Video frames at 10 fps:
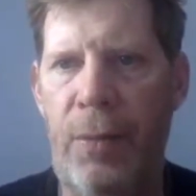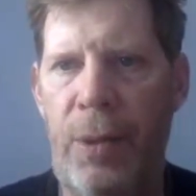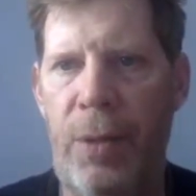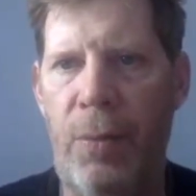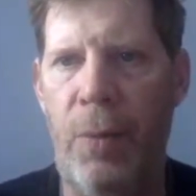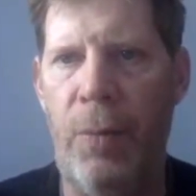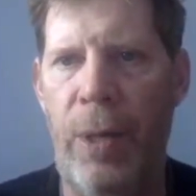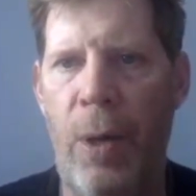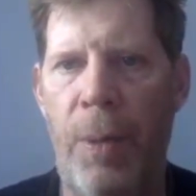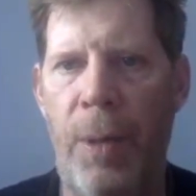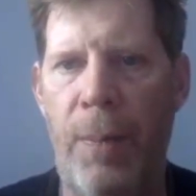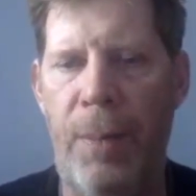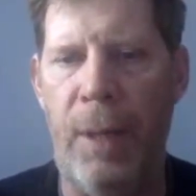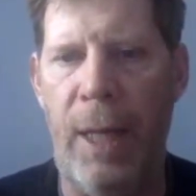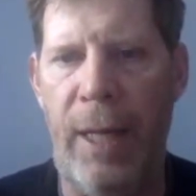which is when we opened up
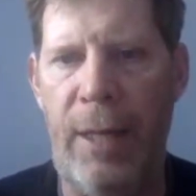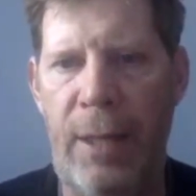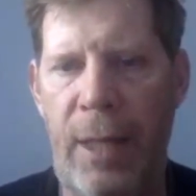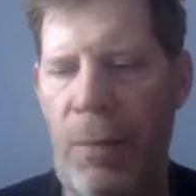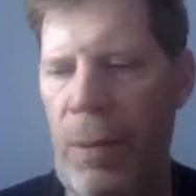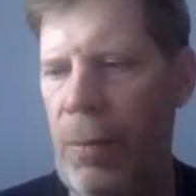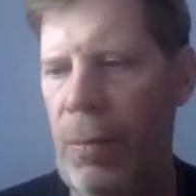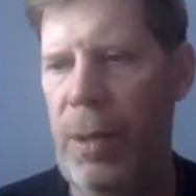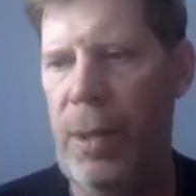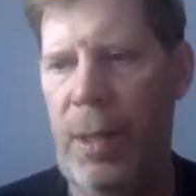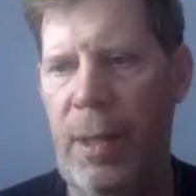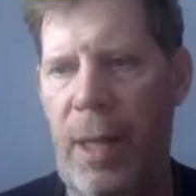the lakes that were once